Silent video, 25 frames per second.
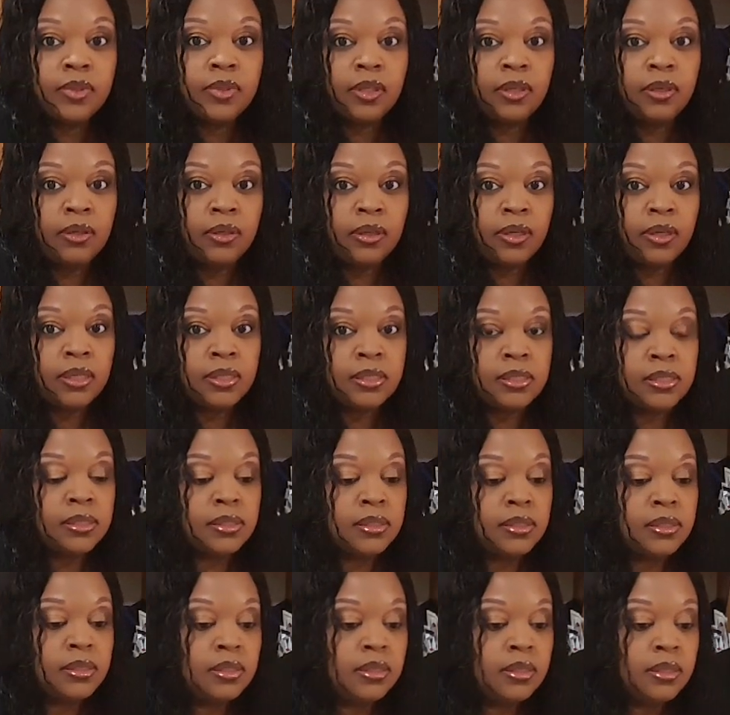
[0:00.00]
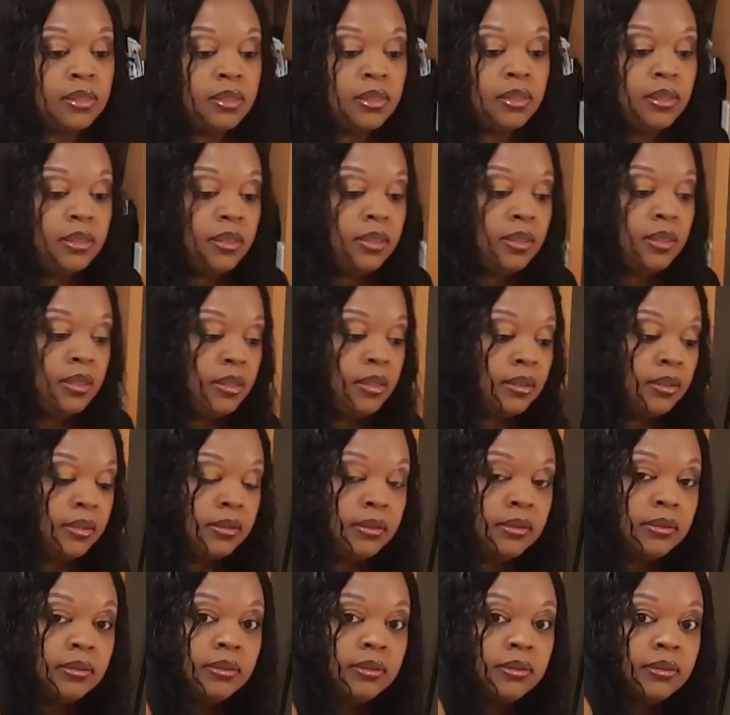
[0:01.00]
You guys,
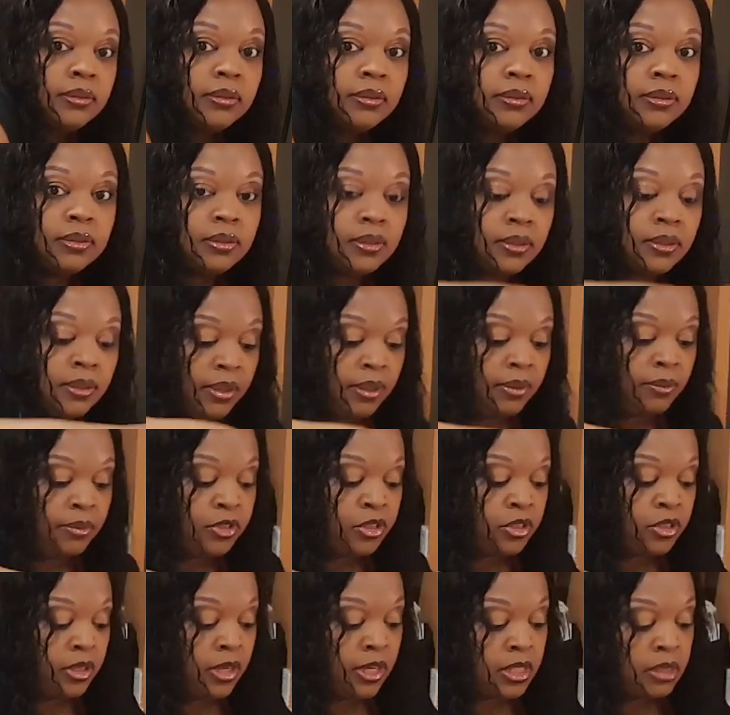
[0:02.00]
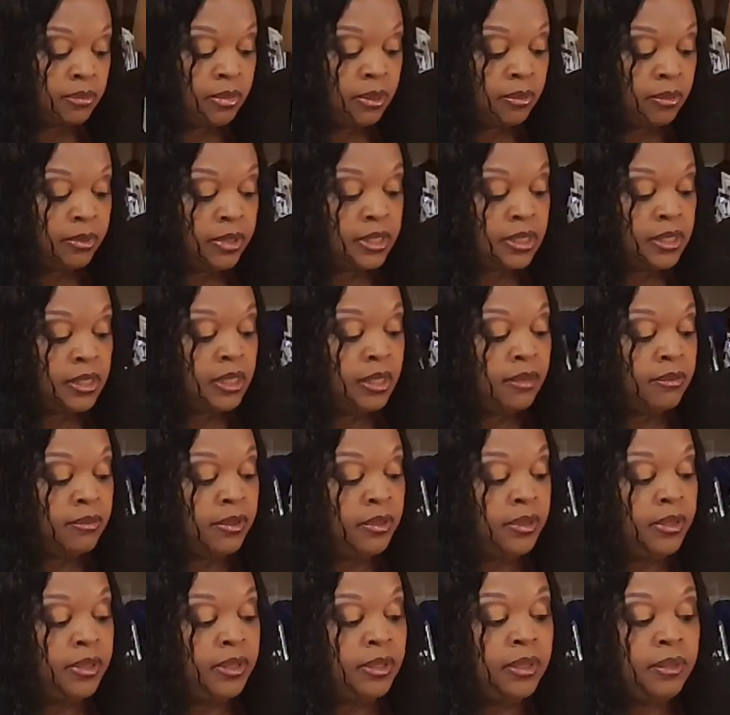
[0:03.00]
sorry, I want you guys to be able to see
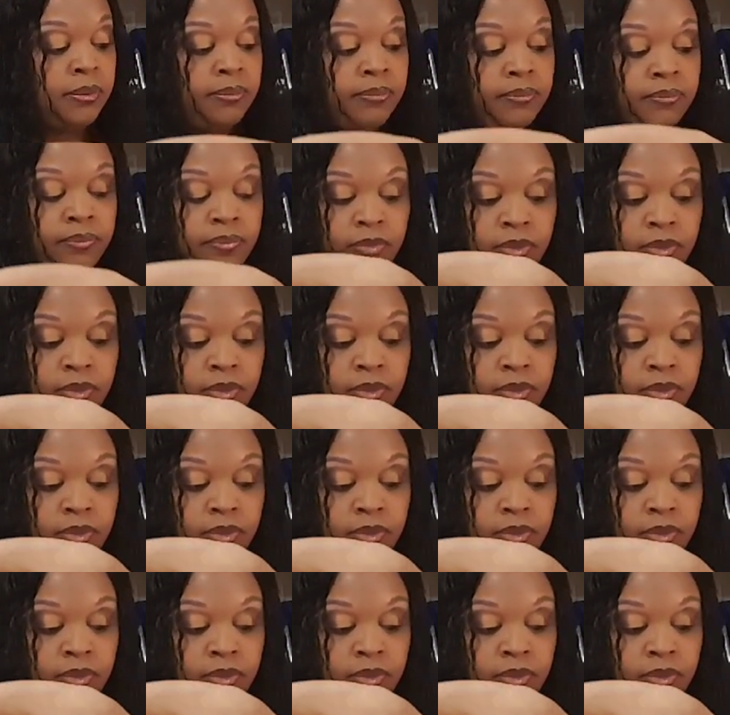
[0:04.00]
everything.